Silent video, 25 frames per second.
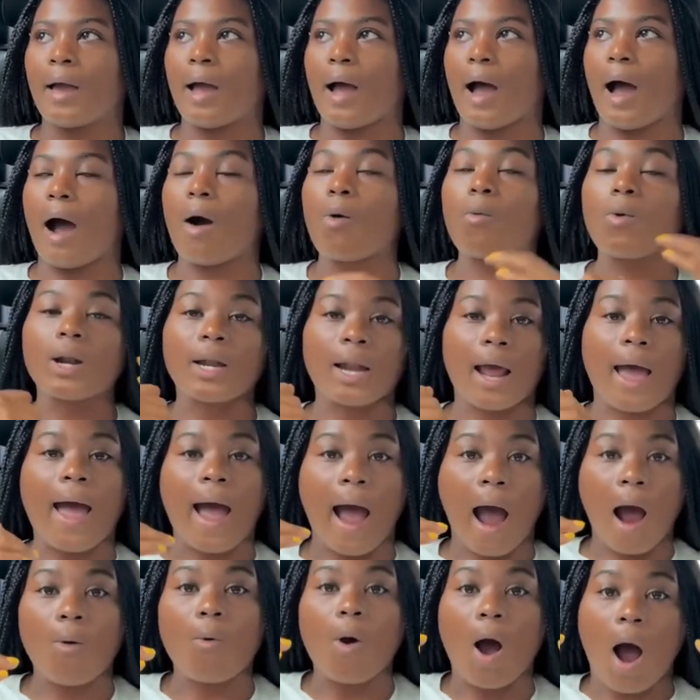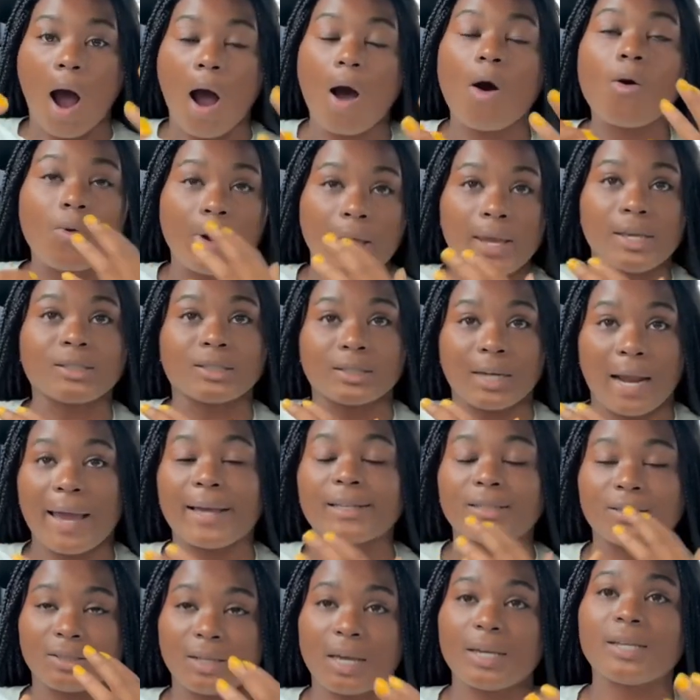I would always not
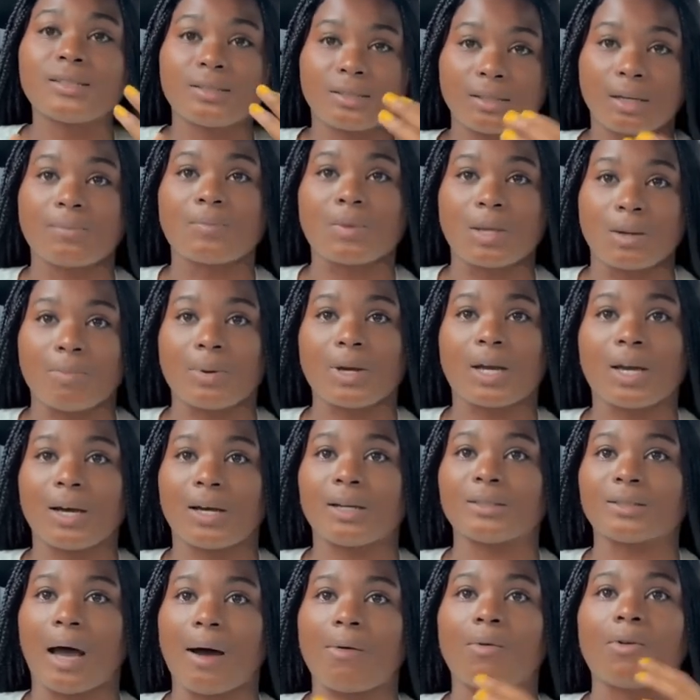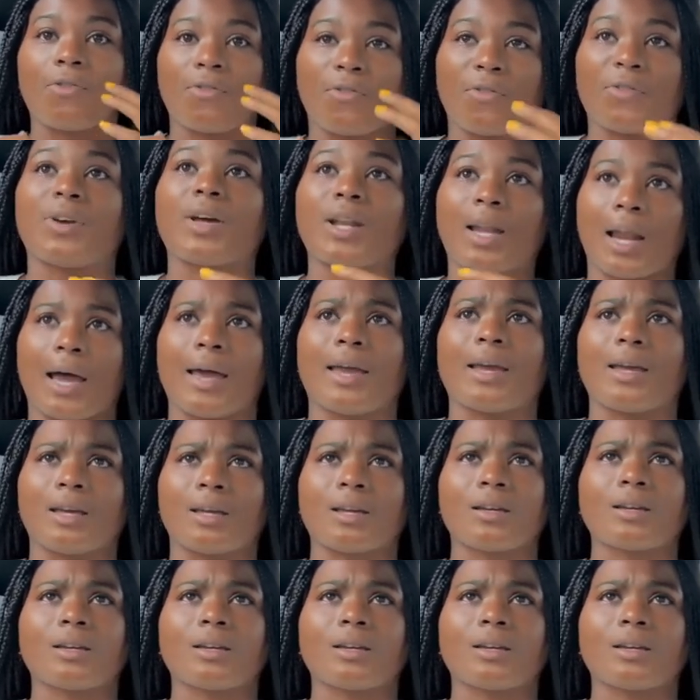say something, because I would feel like